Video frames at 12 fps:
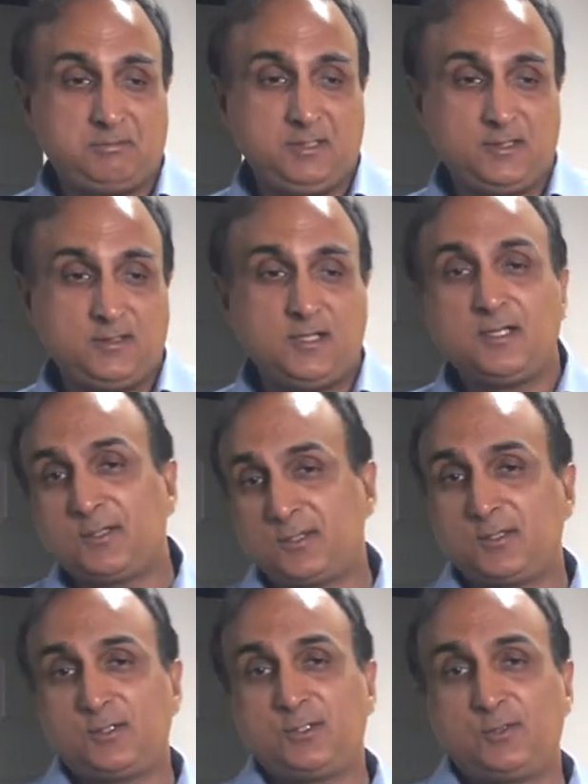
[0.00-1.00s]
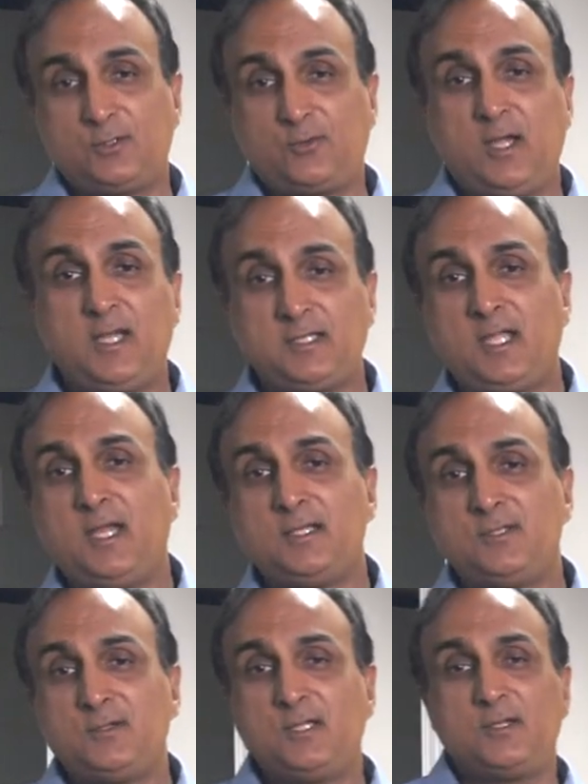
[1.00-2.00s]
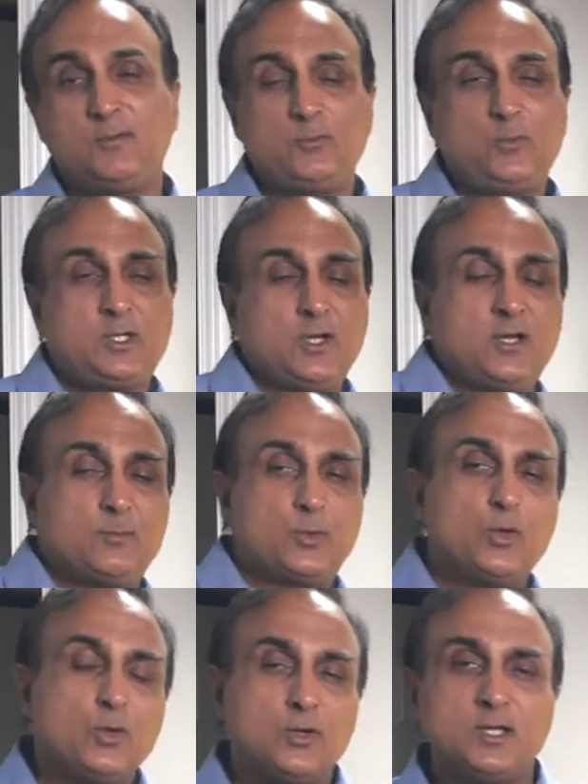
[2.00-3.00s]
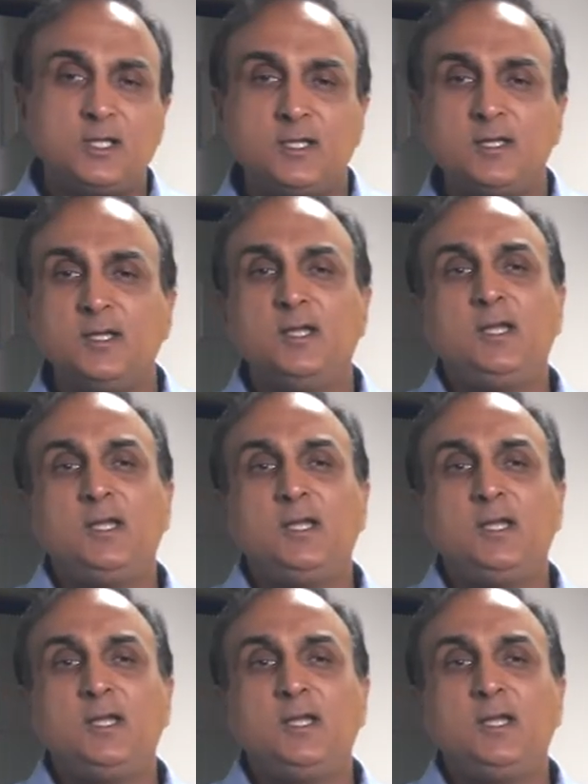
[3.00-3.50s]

us to the Grand Canyons, and we got up early,